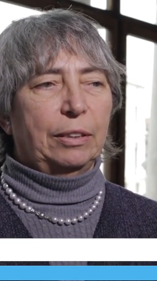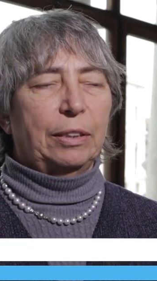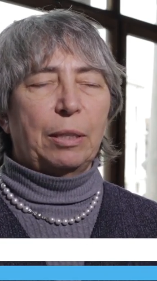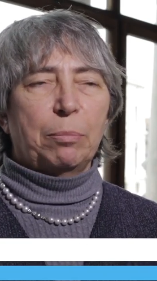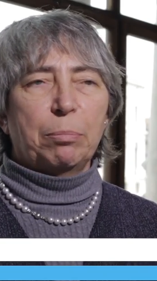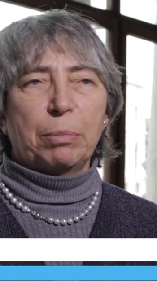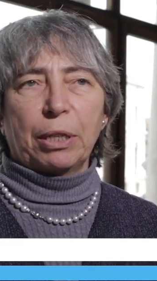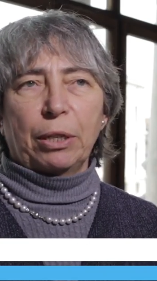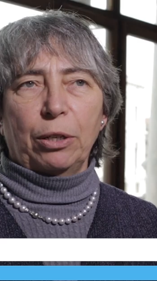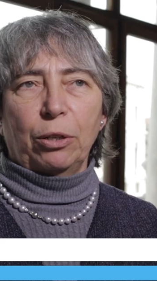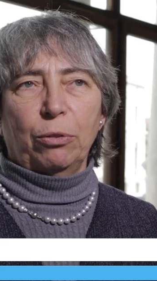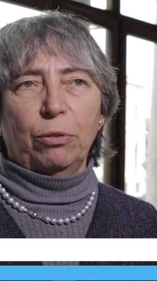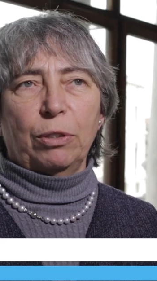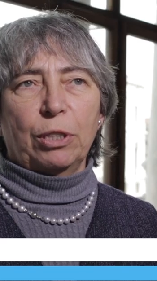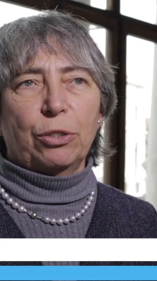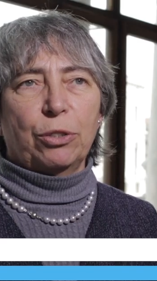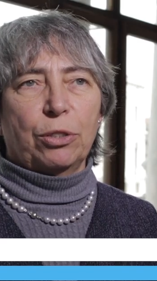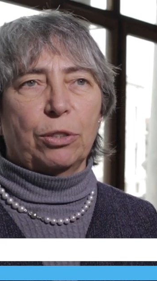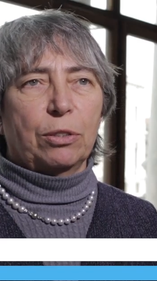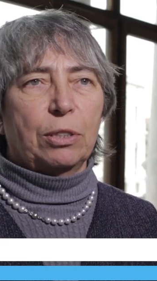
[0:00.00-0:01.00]
deep
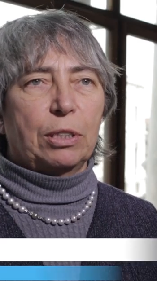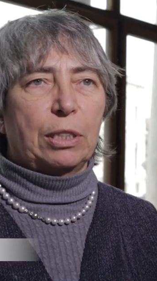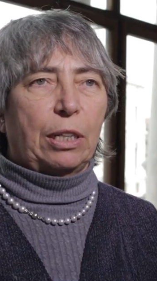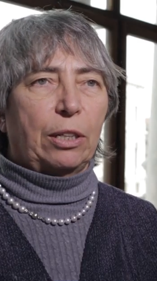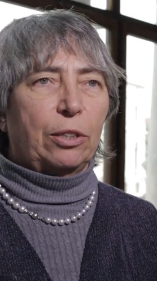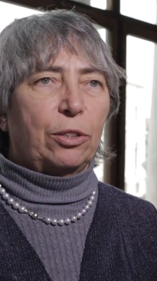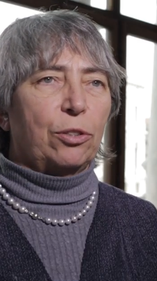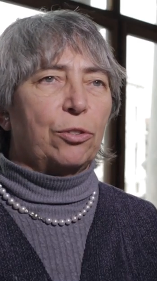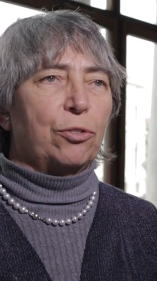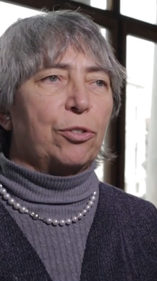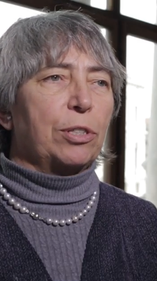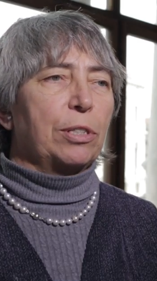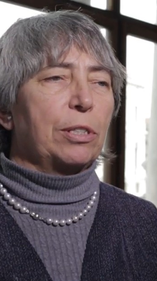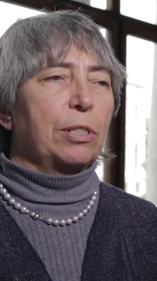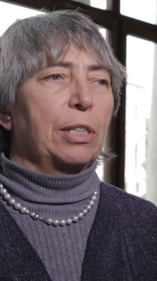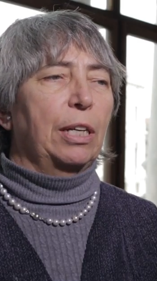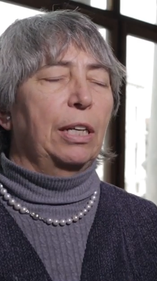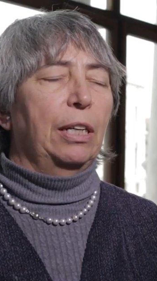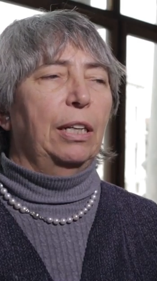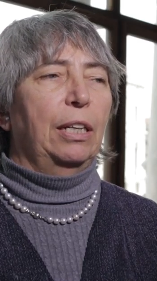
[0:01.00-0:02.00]
renovation
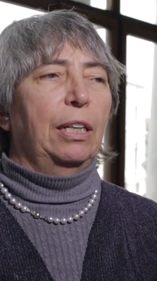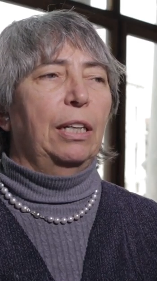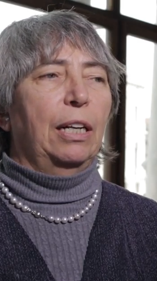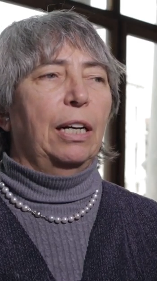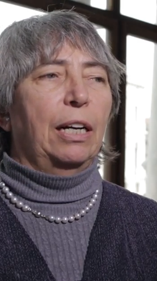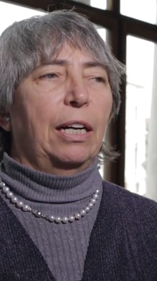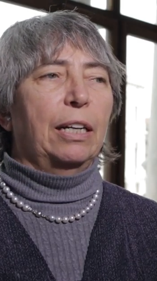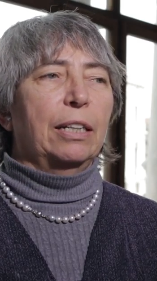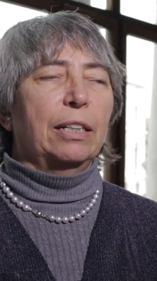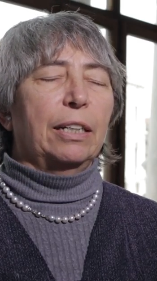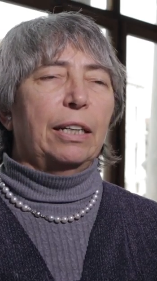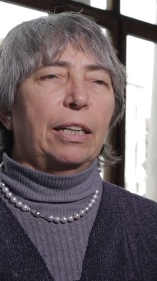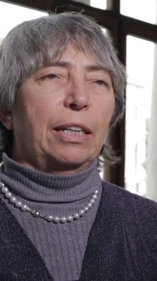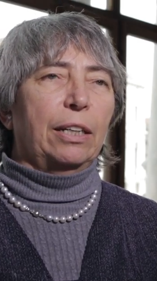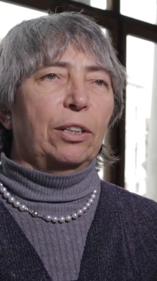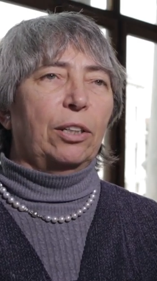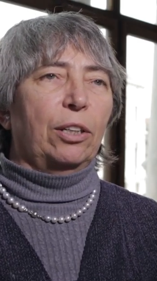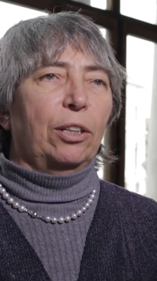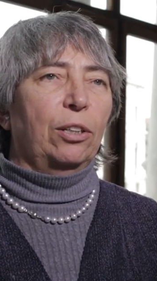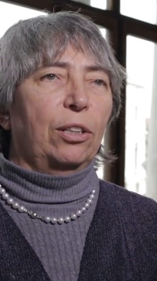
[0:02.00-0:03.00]
strategies are
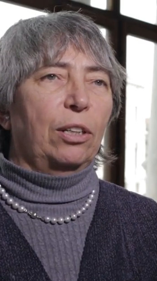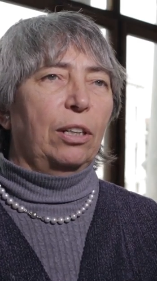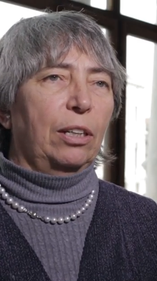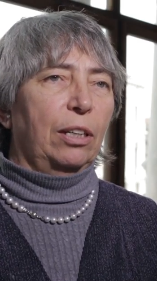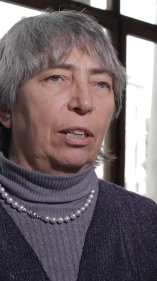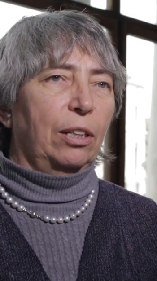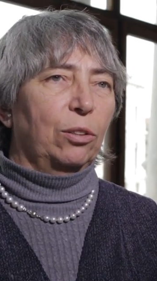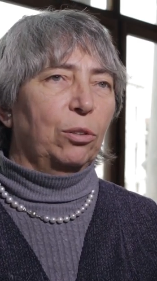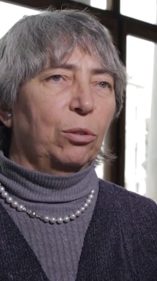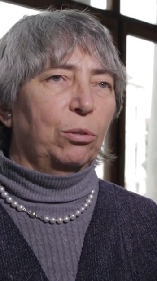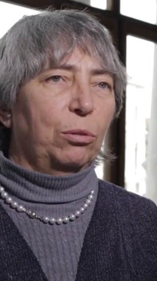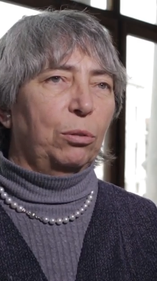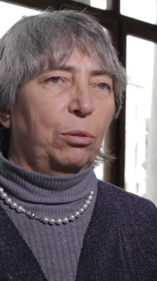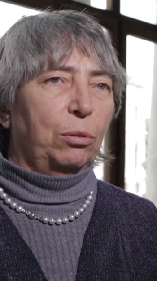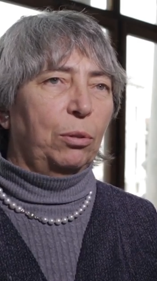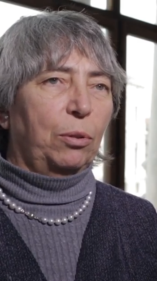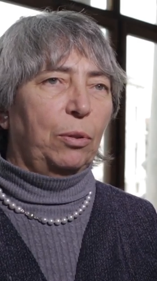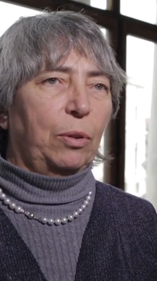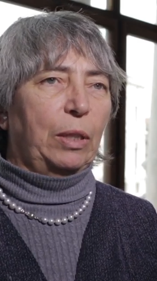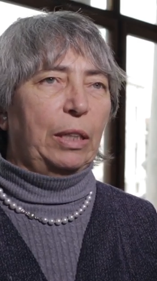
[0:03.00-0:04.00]
related
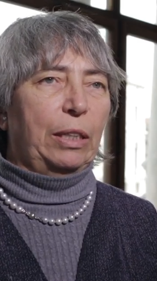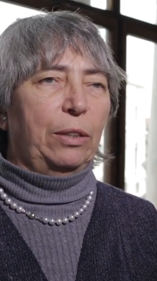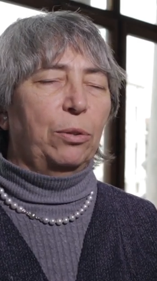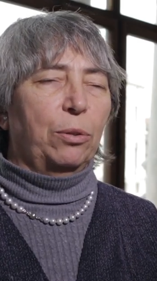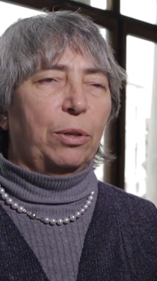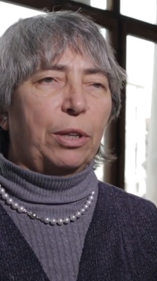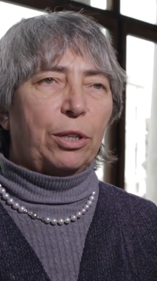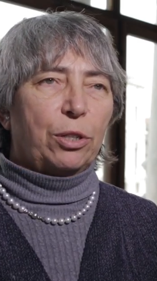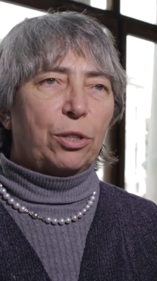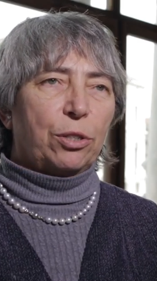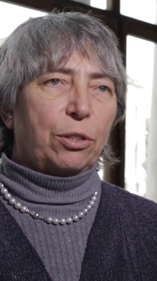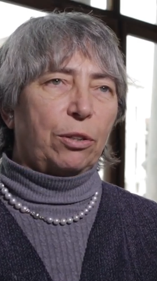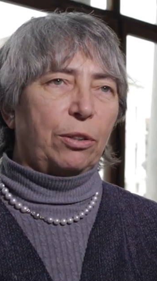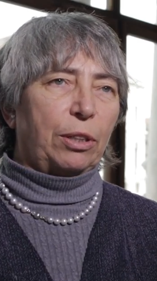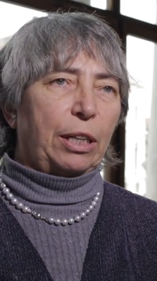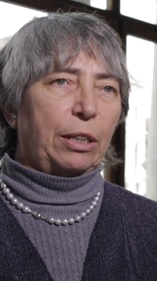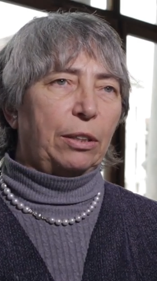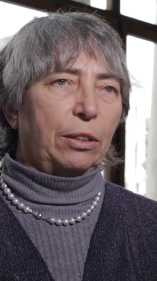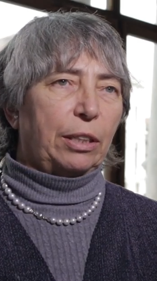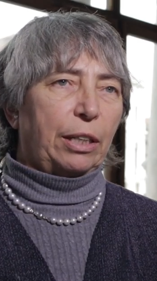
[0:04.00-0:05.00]
to
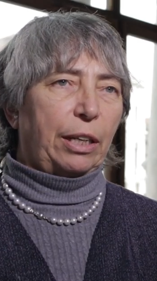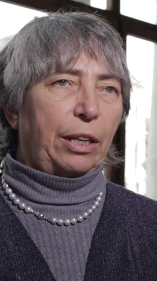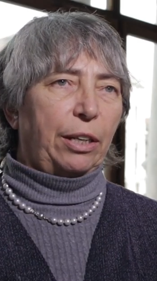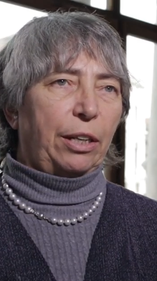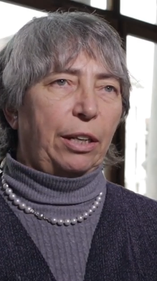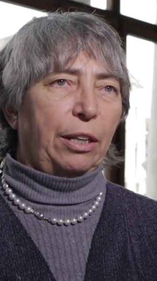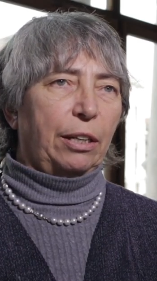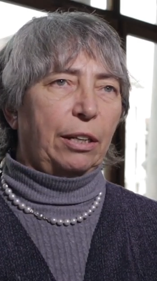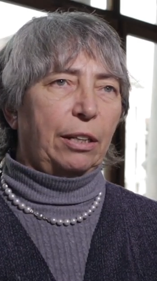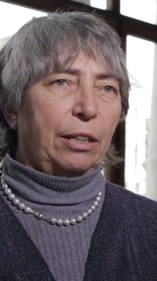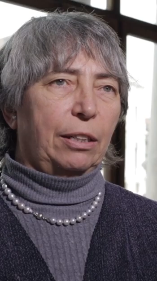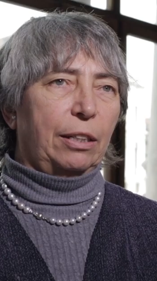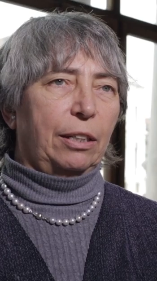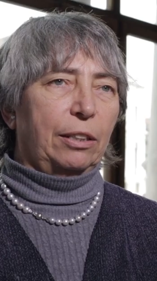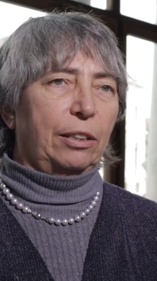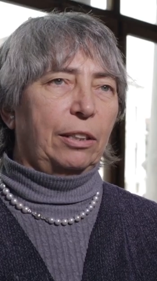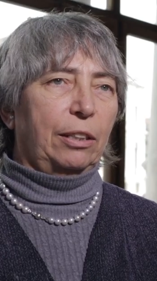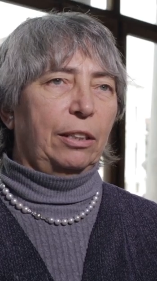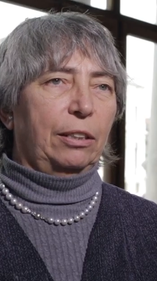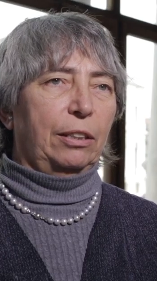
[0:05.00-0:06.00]
education and training
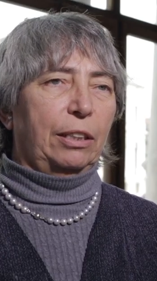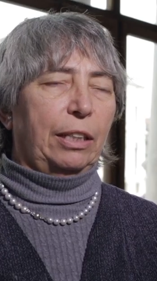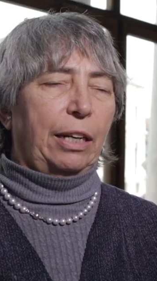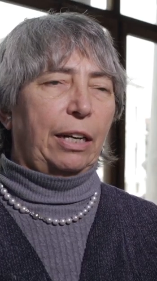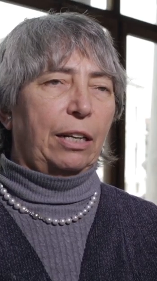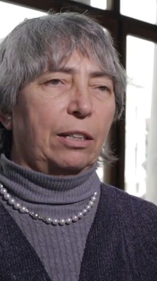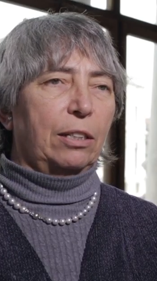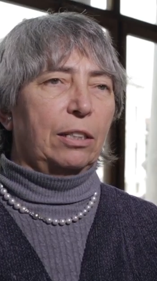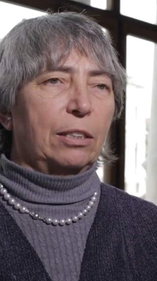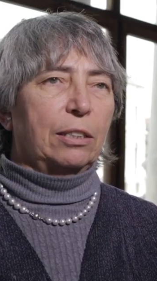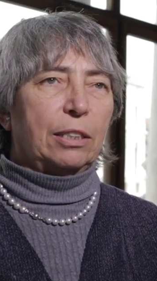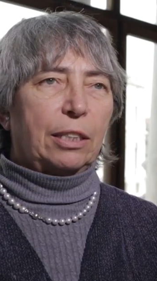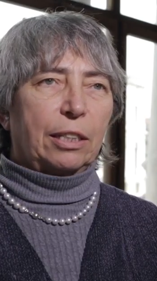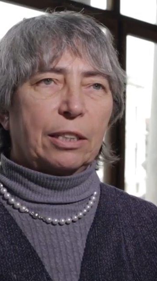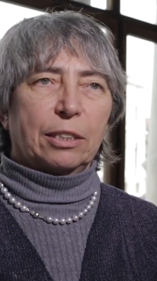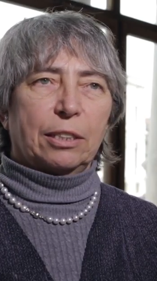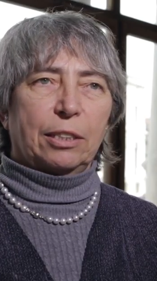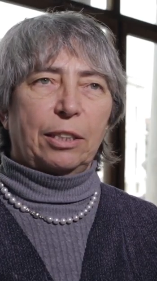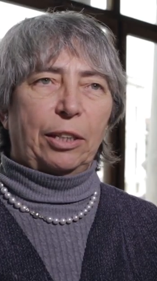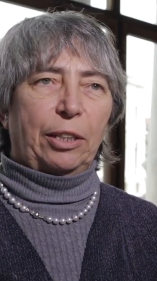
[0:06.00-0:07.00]
at
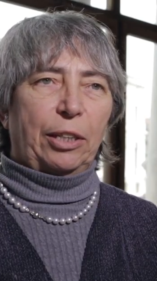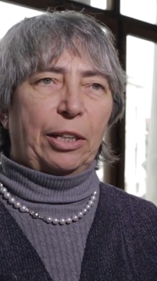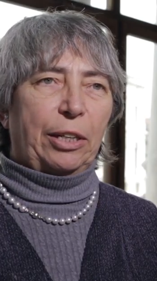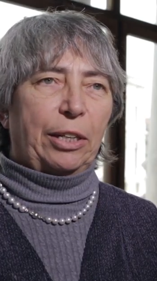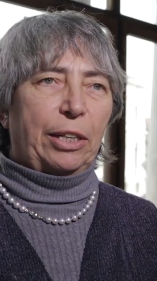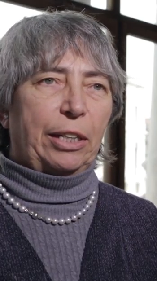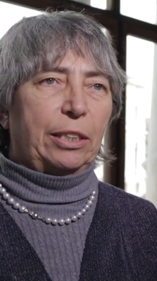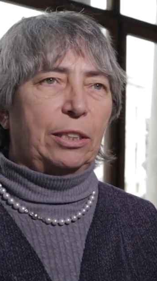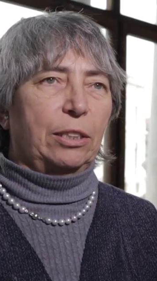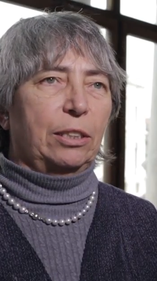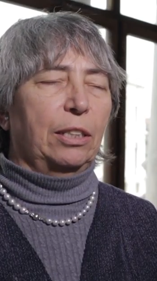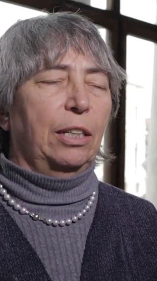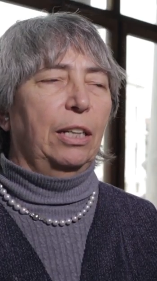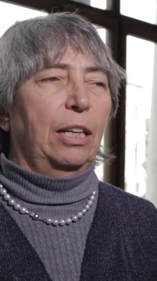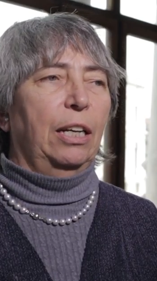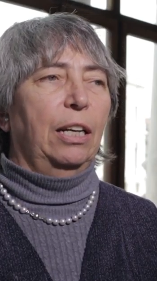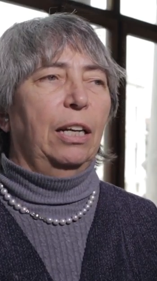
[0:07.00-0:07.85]
360 degrees.